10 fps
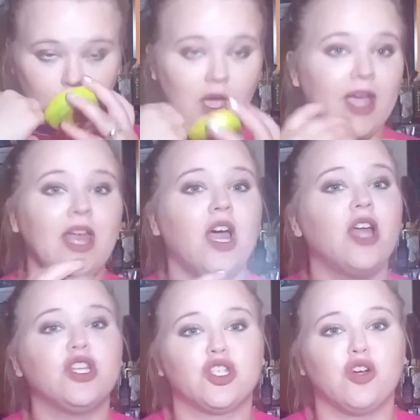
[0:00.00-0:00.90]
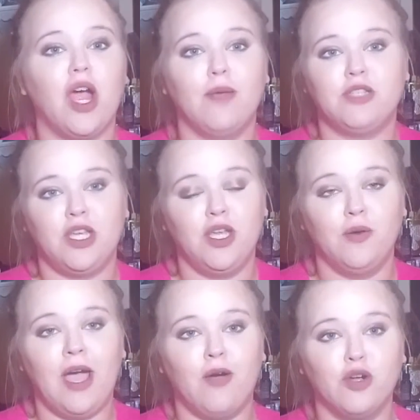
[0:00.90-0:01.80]
I cannot describe to you
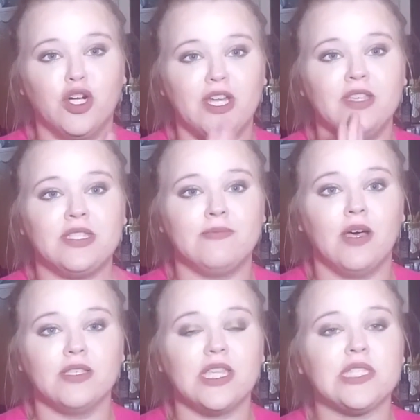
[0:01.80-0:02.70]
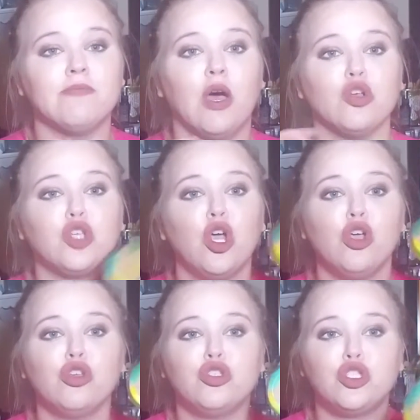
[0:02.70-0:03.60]
how good it smells. It smells
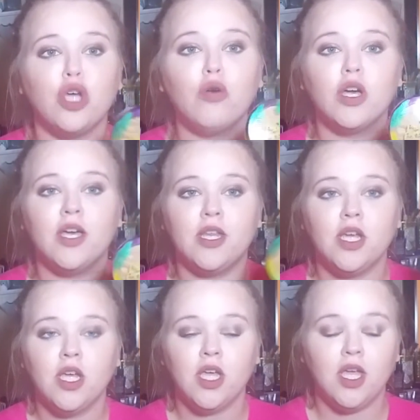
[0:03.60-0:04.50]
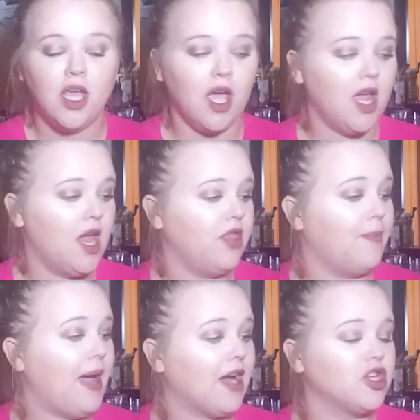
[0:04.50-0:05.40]
so good, and the
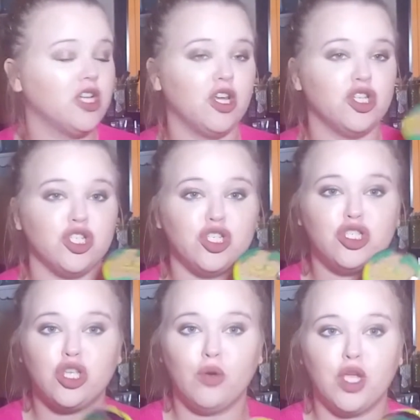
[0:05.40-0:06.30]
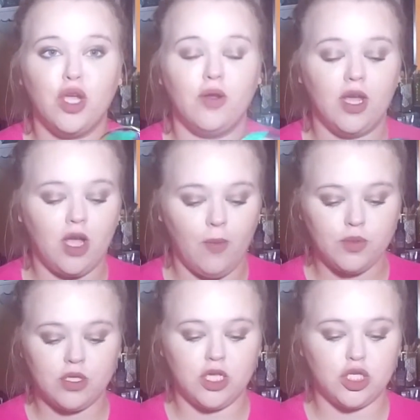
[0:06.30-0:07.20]
packaging is just so cute. It comes
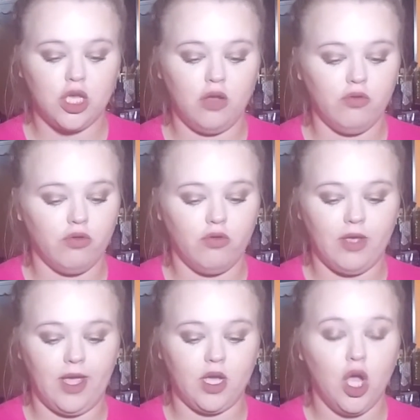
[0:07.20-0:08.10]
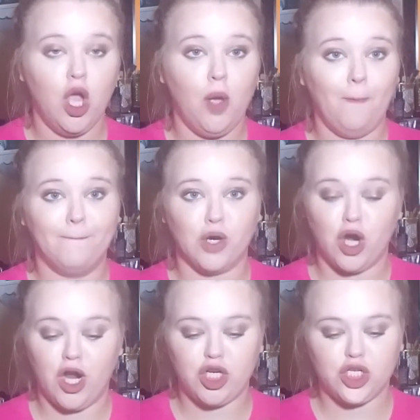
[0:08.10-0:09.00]
with this cute little like
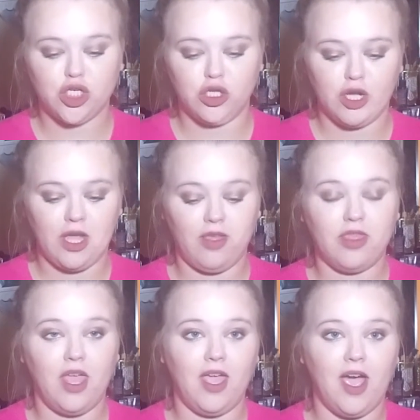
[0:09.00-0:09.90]
brush looking thing.